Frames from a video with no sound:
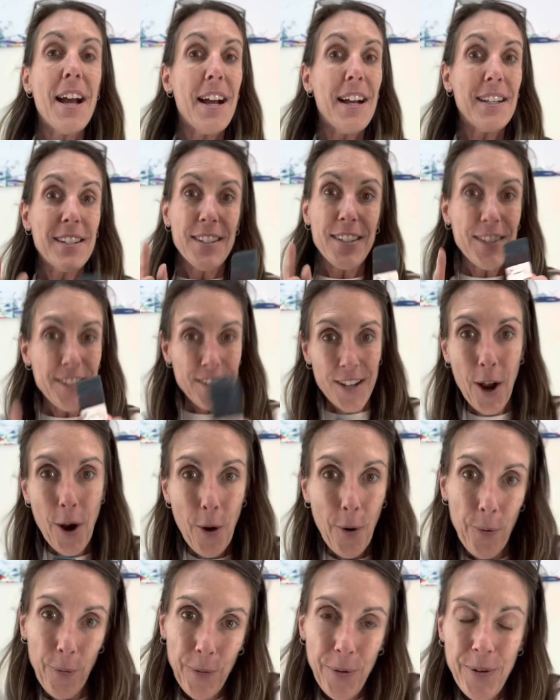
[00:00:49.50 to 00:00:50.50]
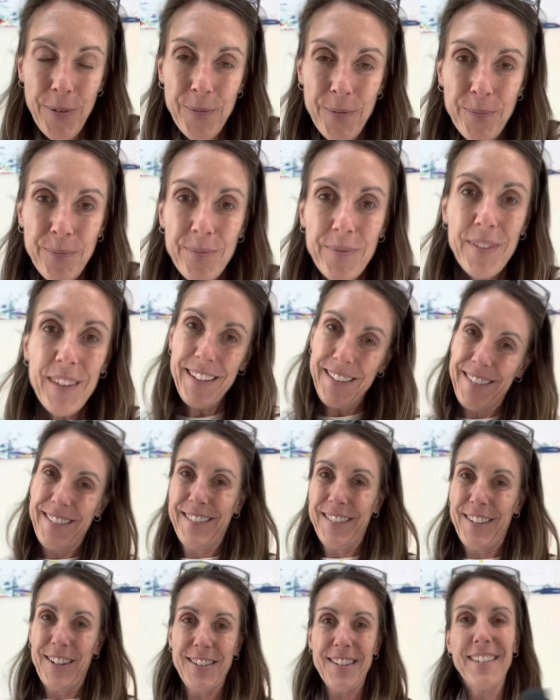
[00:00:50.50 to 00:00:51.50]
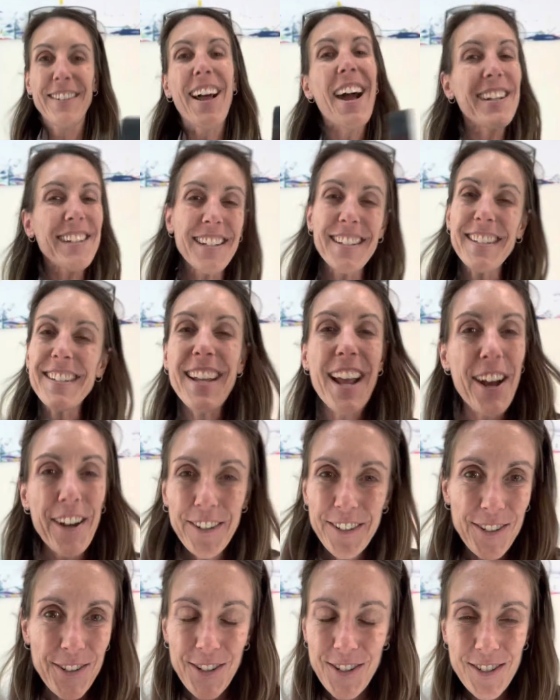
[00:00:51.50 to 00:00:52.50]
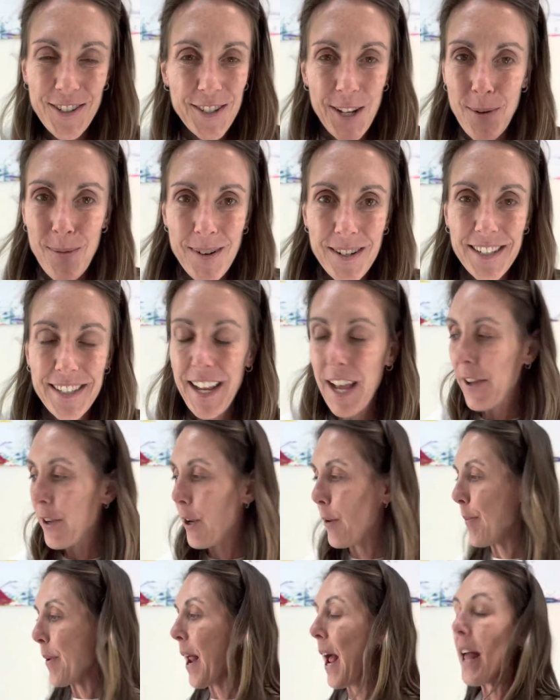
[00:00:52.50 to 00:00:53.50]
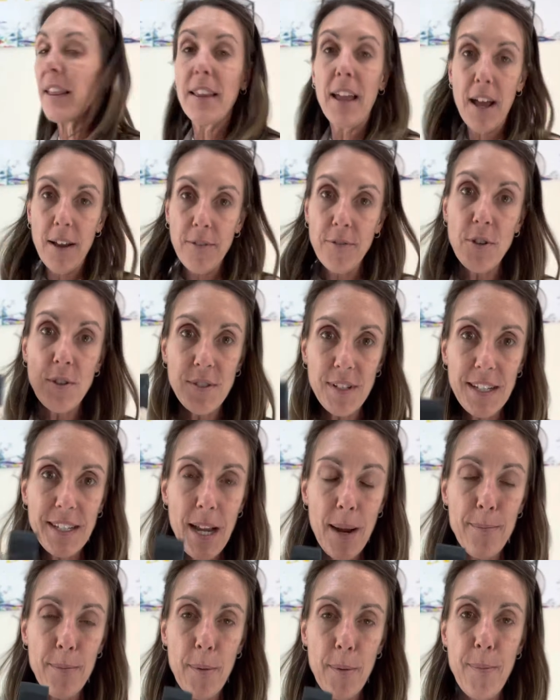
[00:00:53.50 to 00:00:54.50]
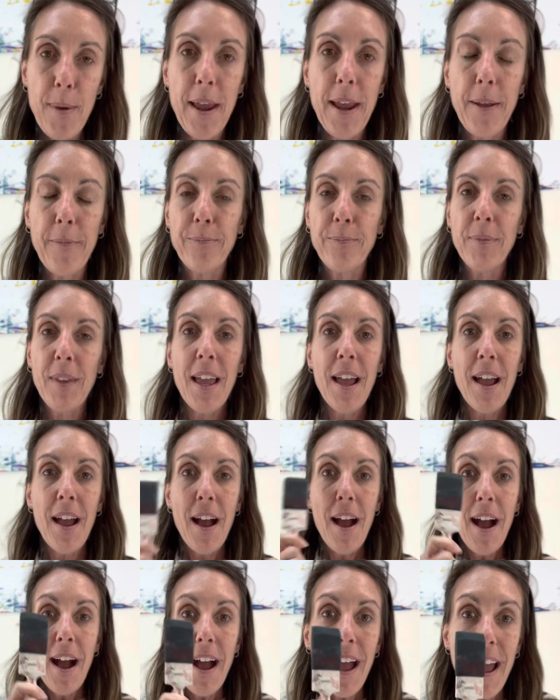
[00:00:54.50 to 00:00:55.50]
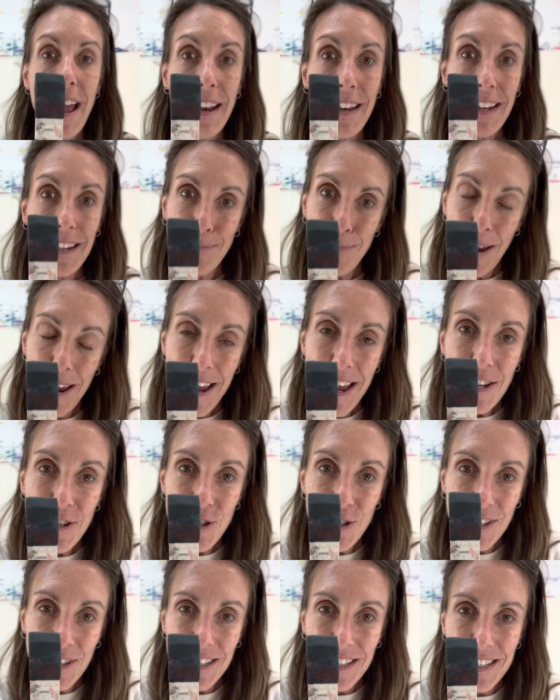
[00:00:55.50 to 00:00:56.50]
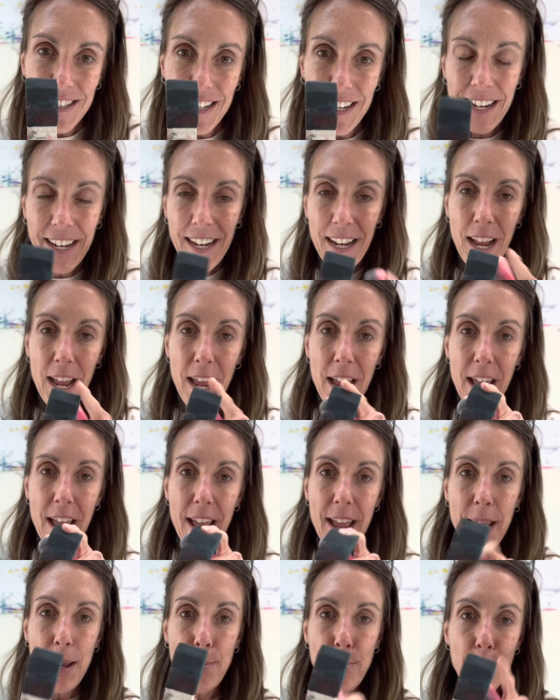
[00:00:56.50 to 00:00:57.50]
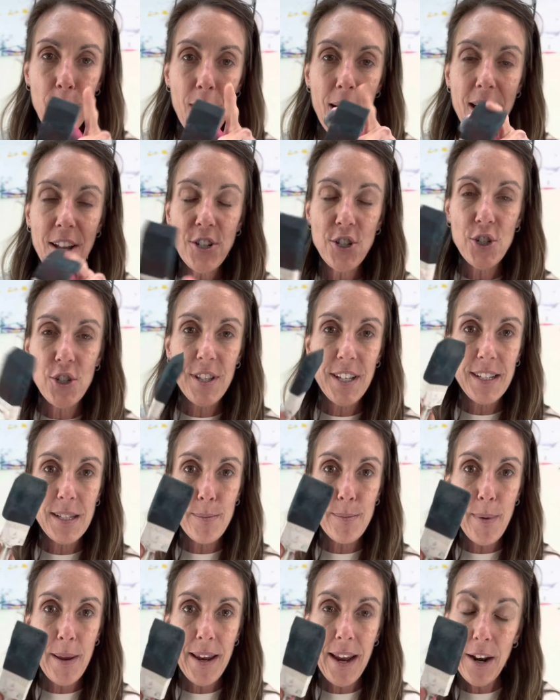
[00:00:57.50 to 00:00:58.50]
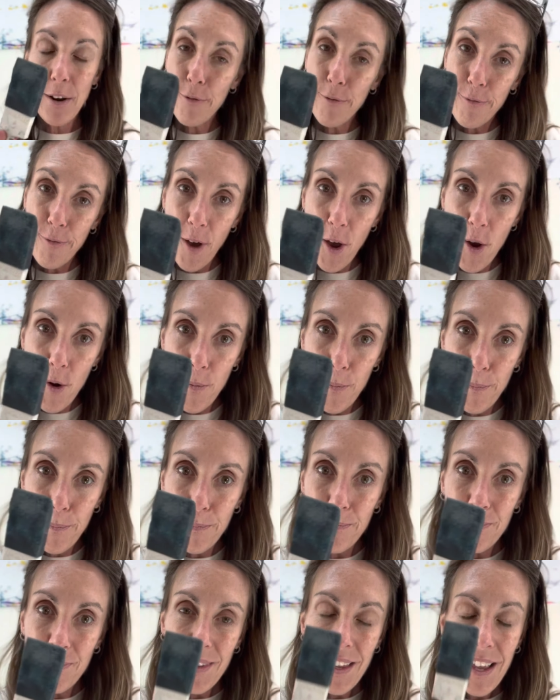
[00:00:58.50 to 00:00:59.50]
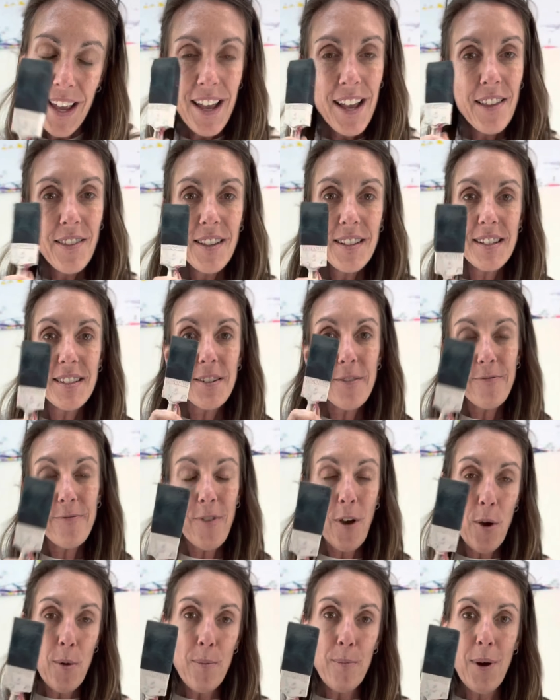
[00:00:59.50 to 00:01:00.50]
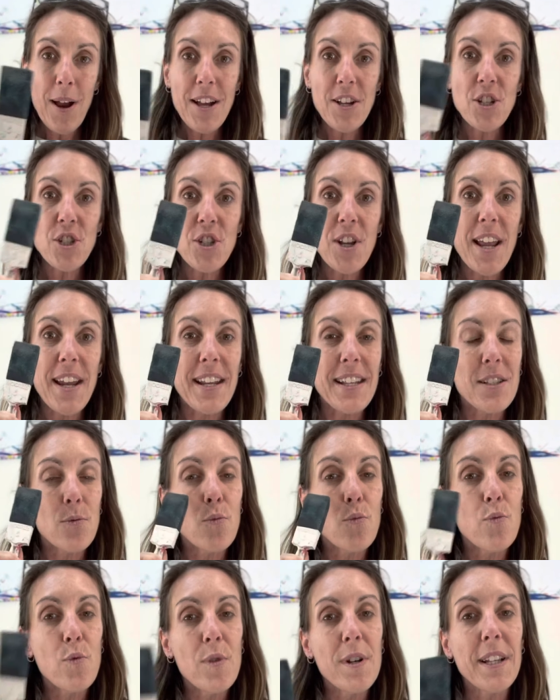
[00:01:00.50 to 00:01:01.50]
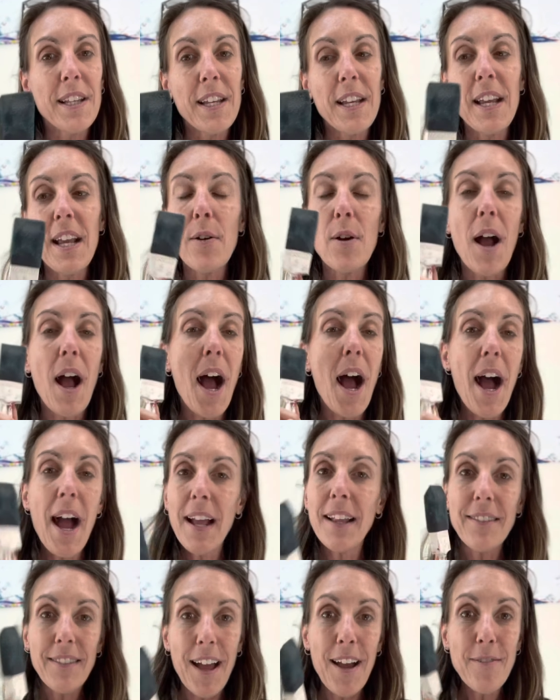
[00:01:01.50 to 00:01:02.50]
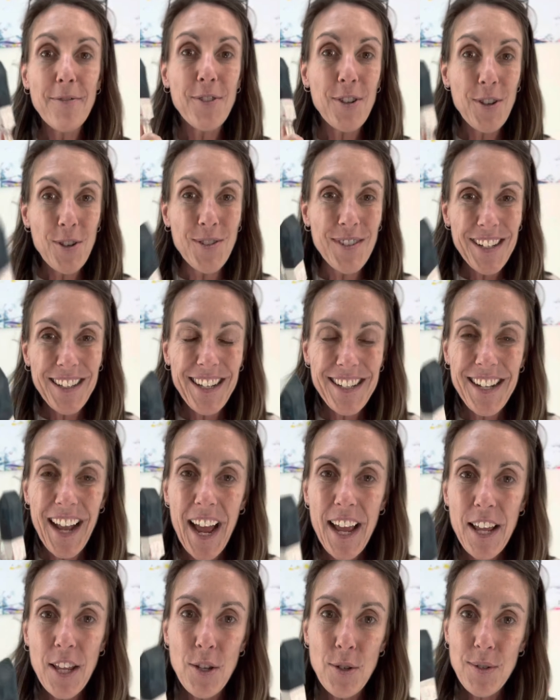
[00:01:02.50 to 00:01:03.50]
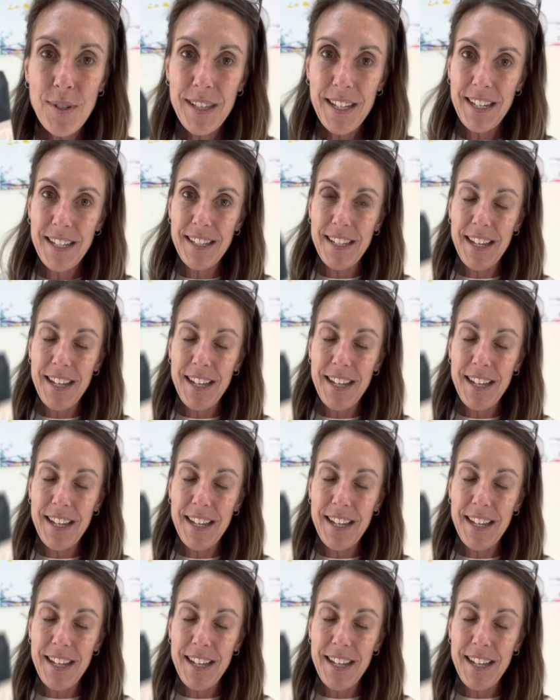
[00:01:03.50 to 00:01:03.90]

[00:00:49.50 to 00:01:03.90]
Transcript: So there's a lot to tell you. There's so much to tell you, but I love using tempera paint. And in my hand, you can see a brush that's made out of foam. This is a foam brush, and it's really, I love using these. I use these